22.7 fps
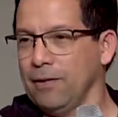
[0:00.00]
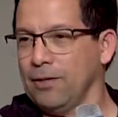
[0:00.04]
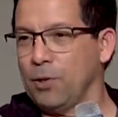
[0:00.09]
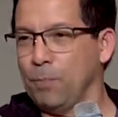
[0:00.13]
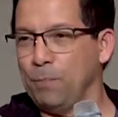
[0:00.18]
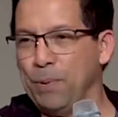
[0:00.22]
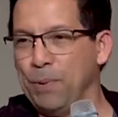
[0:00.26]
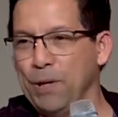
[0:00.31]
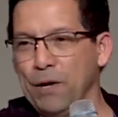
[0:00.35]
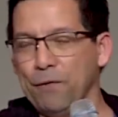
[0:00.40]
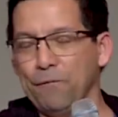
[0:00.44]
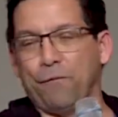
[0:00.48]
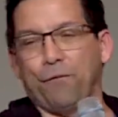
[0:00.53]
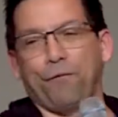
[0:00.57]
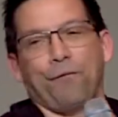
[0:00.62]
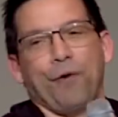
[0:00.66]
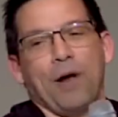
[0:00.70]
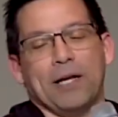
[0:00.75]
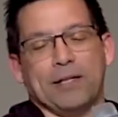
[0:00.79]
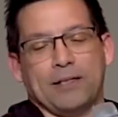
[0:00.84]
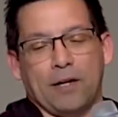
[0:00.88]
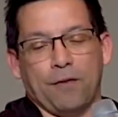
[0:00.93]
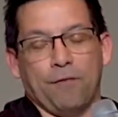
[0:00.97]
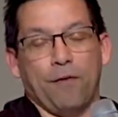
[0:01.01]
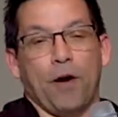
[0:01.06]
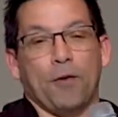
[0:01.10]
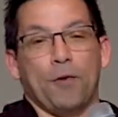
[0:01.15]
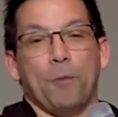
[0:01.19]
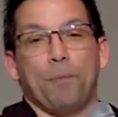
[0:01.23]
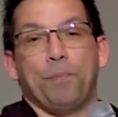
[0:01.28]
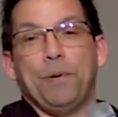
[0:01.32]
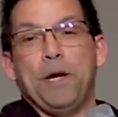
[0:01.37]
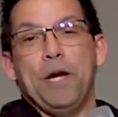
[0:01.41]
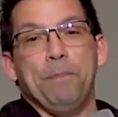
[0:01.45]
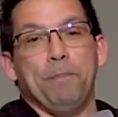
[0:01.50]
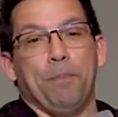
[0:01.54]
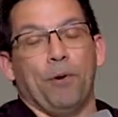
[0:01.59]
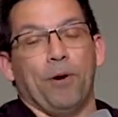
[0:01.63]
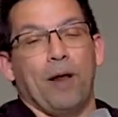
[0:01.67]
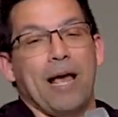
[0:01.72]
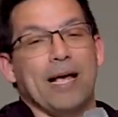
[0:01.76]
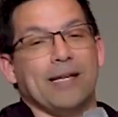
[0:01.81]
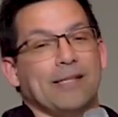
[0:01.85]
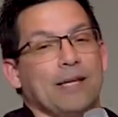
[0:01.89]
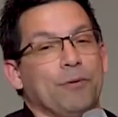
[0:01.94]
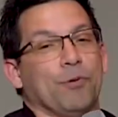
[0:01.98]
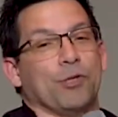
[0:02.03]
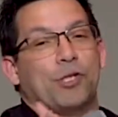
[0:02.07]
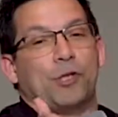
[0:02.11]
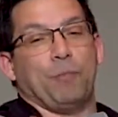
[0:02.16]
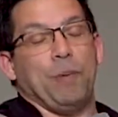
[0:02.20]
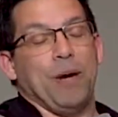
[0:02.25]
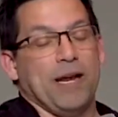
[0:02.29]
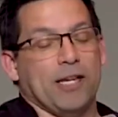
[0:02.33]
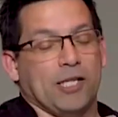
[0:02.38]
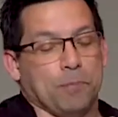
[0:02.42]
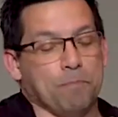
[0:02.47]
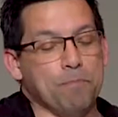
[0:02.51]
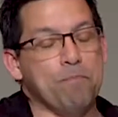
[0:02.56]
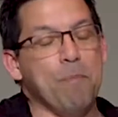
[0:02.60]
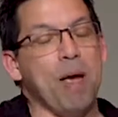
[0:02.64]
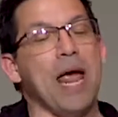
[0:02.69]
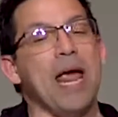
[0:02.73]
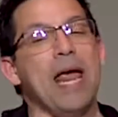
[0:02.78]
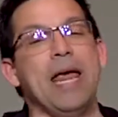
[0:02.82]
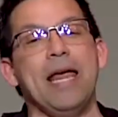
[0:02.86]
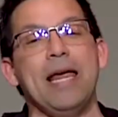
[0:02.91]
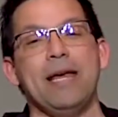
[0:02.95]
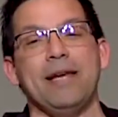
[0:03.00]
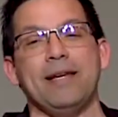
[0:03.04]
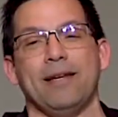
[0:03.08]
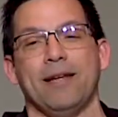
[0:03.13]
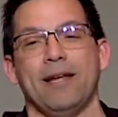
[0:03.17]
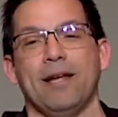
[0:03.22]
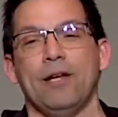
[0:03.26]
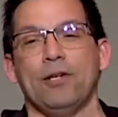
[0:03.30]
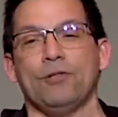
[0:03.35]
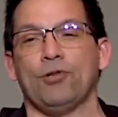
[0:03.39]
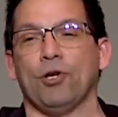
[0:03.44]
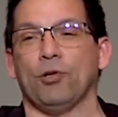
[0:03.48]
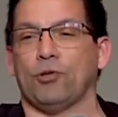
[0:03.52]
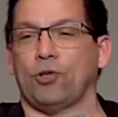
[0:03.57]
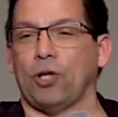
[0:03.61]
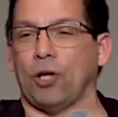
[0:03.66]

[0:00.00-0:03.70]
to be in front of other people as it was. It's made to,